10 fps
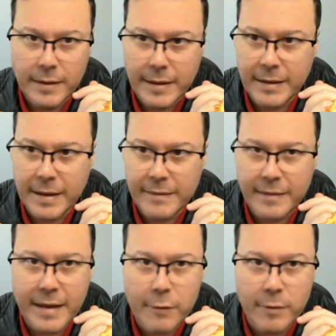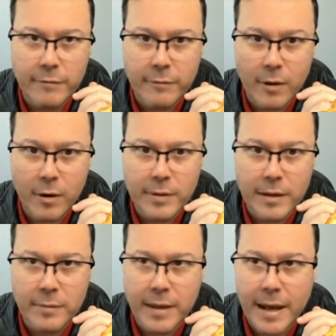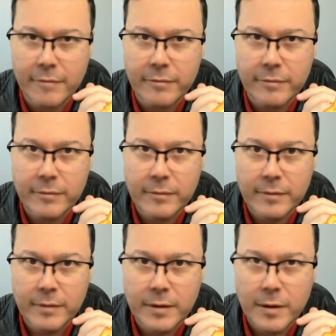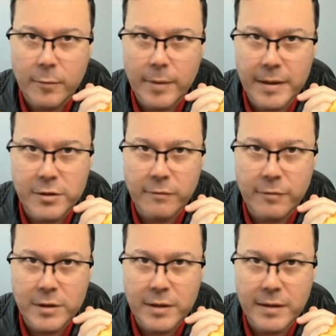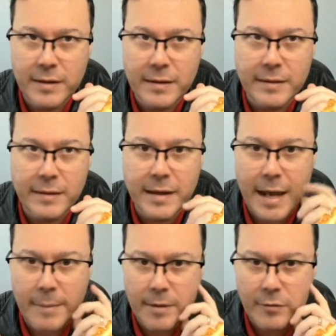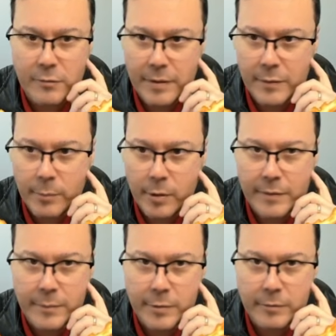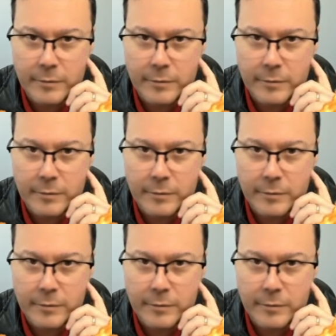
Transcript: And let's attack with all that we have. We need to finish the game as soon as possible.